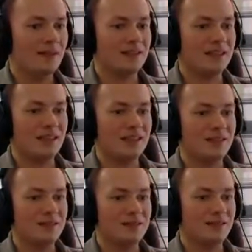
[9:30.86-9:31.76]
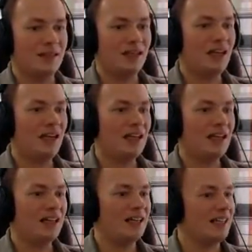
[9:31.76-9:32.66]
Okay.
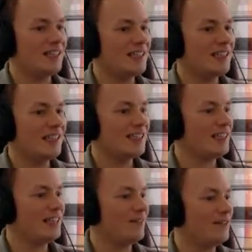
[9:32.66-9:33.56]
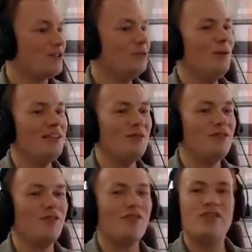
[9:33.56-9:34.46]
Ah, six left. It's always
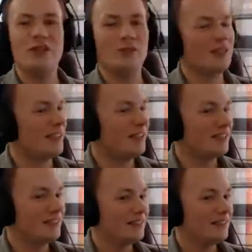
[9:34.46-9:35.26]
those few, isn't it?